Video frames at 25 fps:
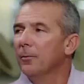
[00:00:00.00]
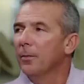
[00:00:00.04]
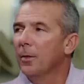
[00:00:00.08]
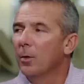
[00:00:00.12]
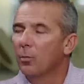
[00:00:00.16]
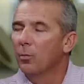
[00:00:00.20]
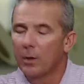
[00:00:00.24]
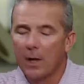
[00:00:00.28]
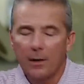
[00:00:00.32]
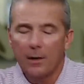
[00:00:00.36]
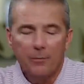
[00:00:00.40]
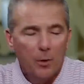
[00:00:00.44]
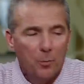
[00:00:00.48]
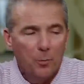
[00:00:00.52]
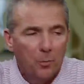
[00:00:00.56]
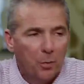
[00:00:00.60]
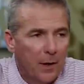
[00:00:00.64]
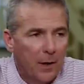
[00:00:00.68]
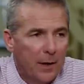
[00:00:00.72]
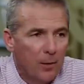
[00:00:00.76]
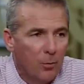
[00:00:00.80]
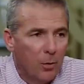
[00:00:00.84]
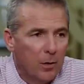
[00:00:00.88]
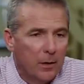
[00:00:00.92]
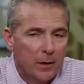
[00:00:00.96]
Whenever you
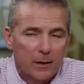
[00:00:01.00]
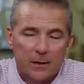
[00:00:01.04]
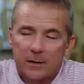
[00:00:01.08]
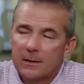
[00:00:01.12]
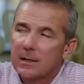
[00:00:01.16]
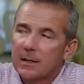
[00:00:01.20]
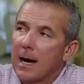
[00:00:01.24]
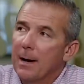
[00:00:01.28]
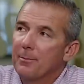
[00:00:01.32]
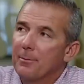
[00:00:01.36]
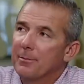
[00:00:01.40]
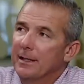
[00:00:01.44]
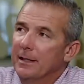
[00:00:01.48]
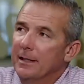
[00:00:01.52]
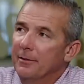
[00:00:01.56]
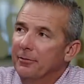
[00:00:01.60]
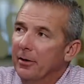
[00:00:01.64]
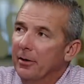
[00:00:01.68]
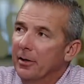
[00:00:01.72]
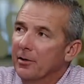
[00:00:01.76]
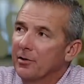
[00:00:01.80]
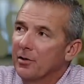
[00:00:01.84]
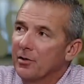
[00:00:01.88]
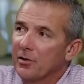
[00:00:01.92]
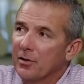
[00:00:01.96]
play one of the top
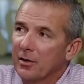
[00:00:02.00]
defenses